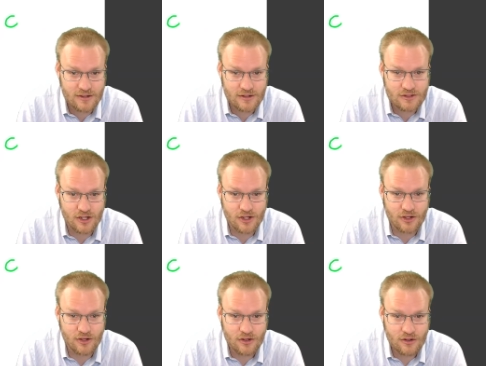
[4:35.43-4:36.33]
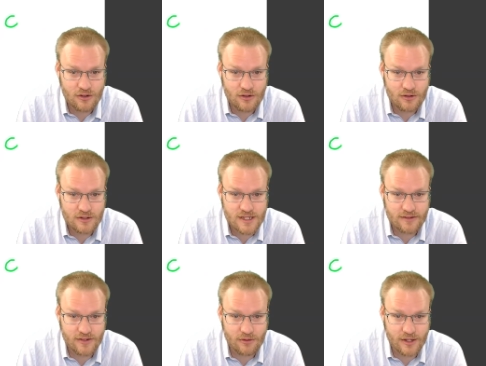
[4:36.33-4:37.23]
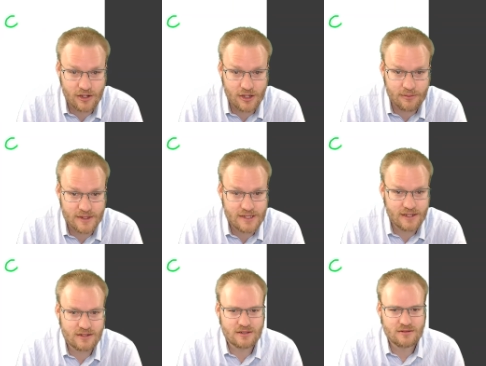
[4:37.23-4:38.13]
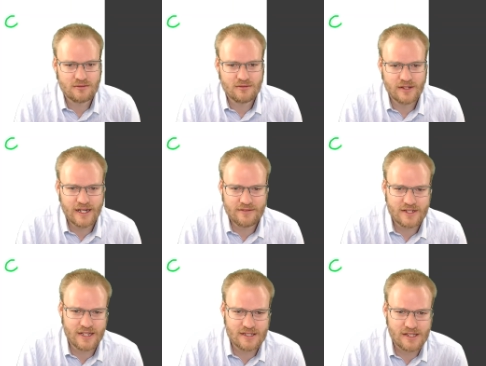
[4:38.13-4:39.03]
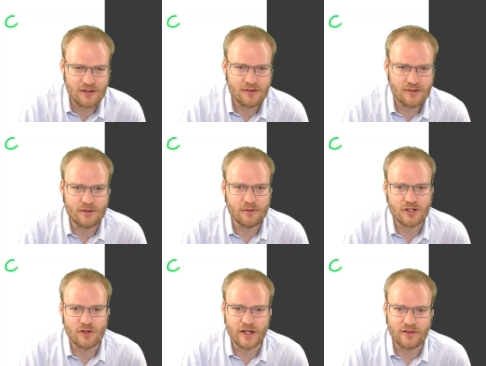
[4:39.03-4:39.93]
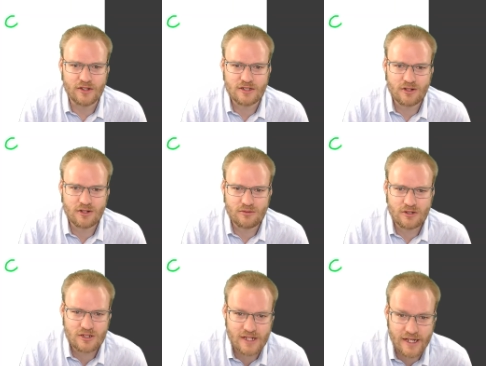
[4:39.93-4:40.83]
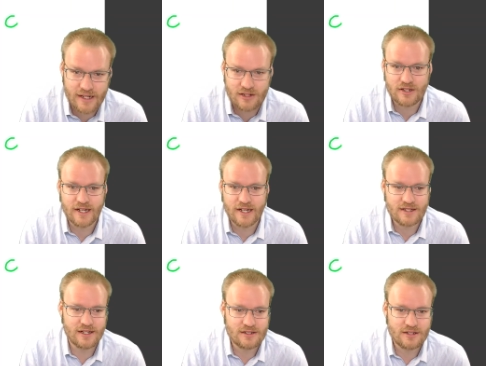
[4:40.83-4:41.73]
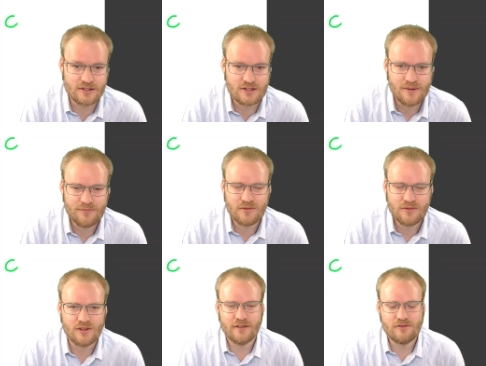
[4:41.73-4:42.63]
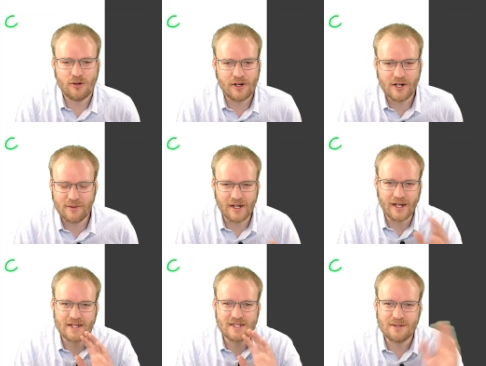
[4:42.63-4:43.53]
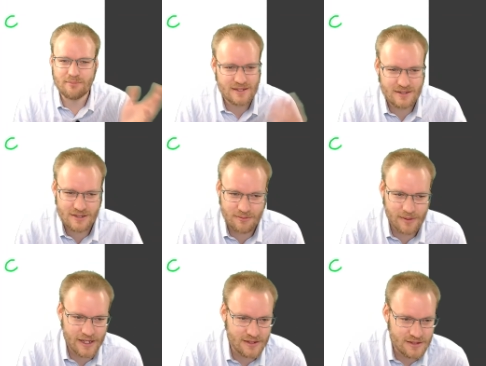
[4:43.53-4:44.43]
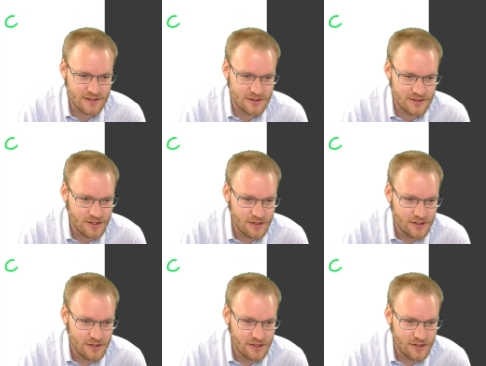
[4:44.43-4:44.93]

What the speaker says: So 71,6. Life's easy when we're doing this because we're just getting to the x-axis. Don't have to worry about 90 pluses and minuses.